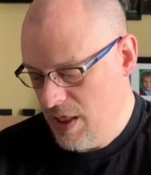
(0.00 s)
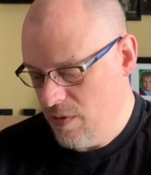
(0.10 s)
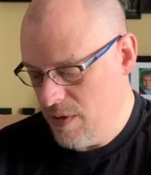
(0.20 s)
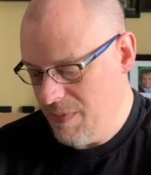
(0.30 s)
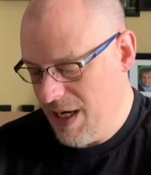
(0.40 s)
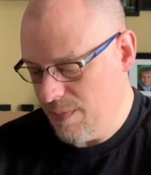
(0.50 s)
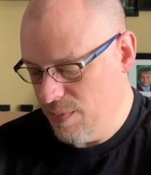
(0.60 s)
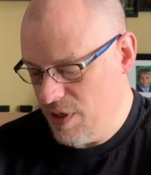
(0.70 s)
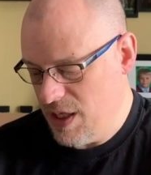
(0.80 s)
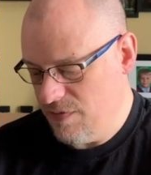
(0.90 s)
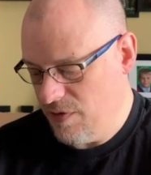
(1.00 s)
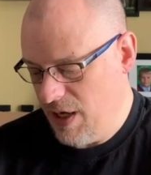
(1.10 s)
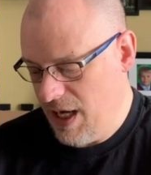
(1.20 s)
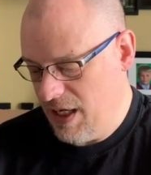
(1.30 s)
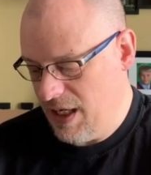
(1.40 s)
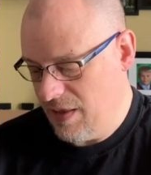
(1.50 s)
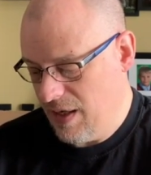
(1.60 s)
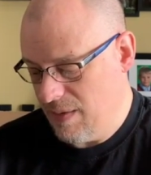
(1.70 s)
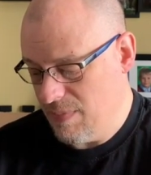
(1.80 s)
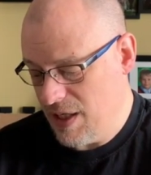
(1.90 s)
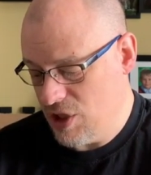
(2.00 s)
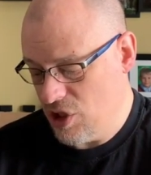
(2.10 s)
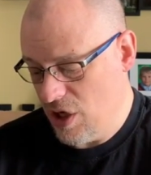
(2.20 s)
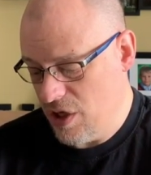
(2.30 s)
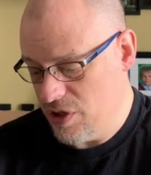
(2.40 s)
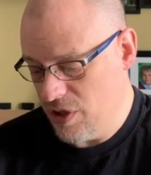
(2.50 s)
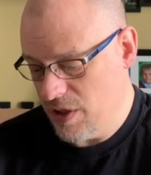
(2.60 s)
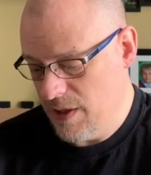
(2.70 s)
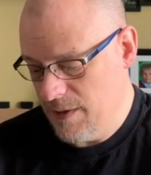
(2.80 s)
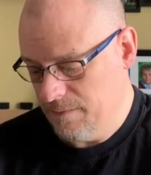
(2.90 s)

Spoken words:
would make Bree for anything but a charger.